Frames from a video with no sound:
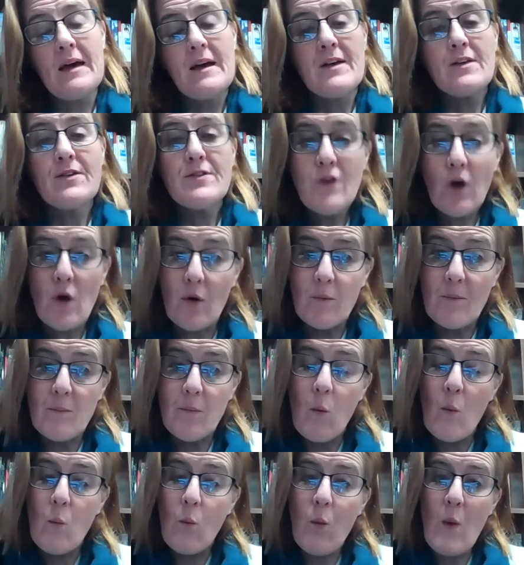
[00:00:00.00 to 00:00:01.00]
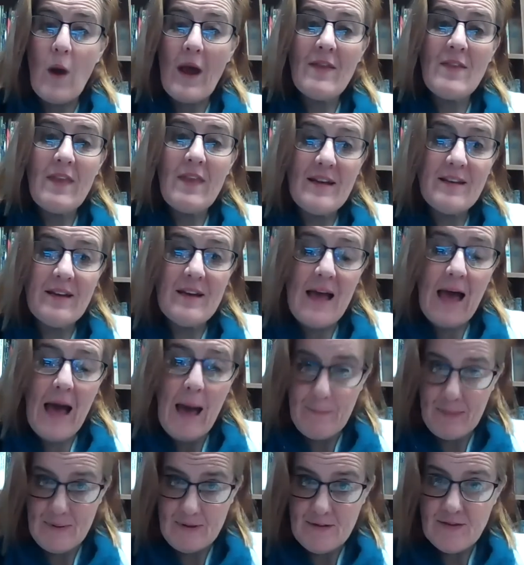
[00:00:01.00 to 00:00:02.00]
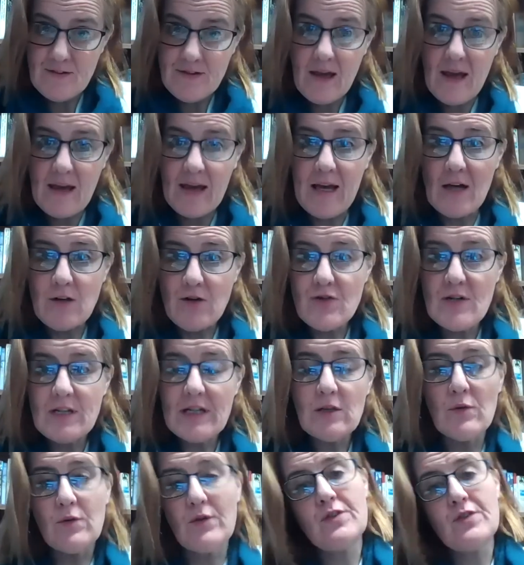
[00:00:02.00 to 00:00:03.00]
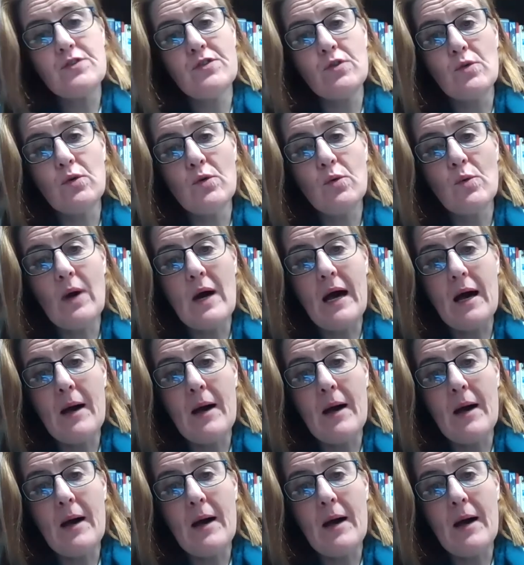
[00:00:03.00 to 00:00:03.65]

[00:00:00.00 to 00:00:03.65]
So when that happens, a country looks to